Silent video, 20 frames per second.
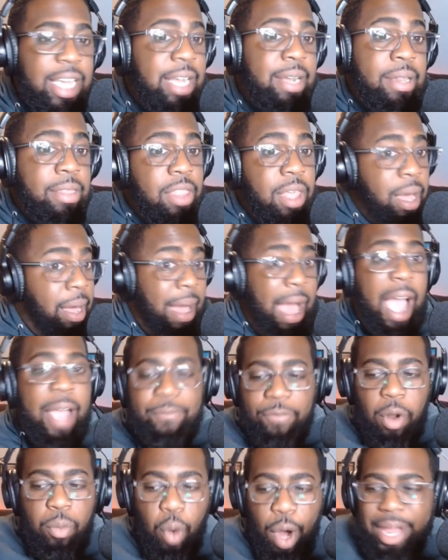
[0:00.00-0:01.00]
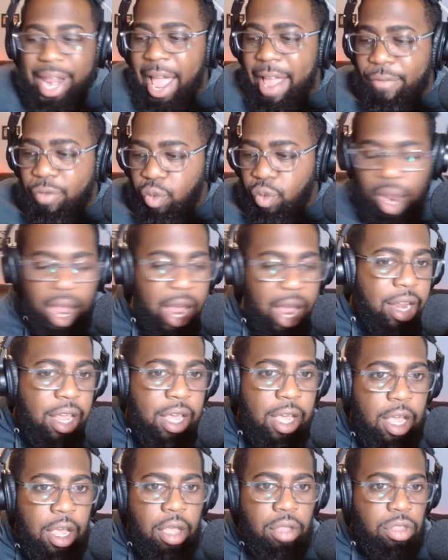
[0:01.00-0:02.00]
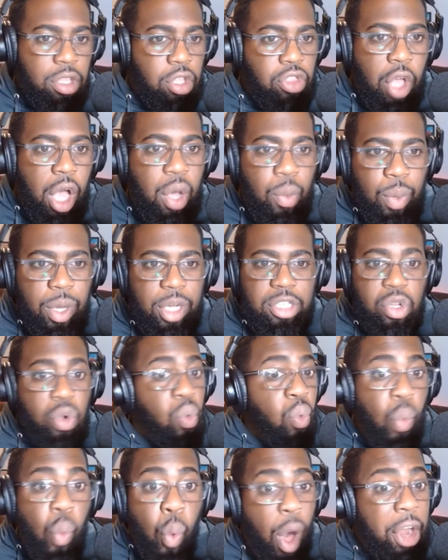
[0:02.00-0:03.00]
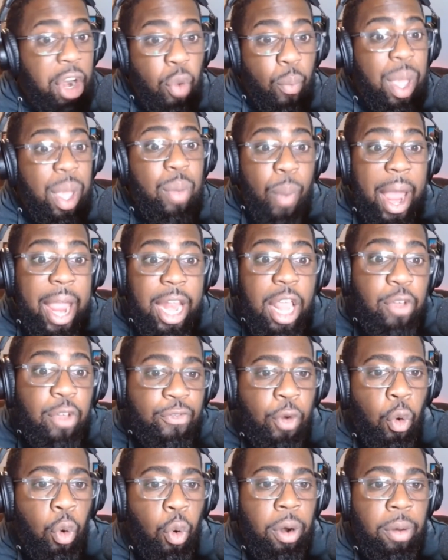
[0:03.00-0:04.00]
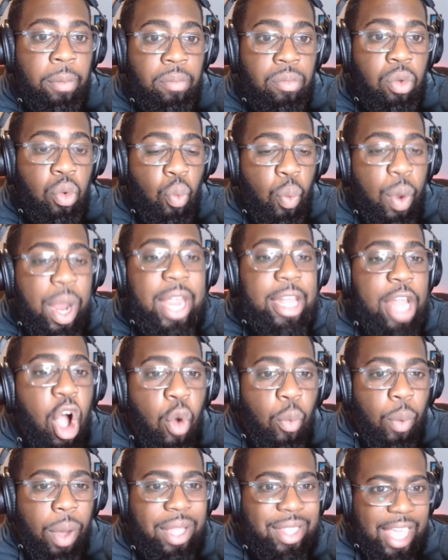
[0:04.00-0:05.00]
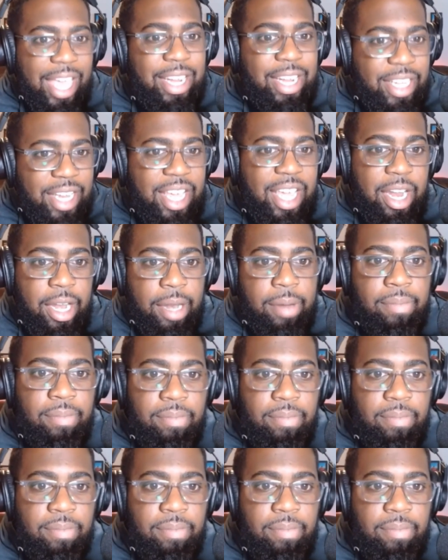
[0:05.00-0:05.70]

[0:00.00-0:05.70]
And from what I've read, the thought was, what are we waiting for? We know what they did.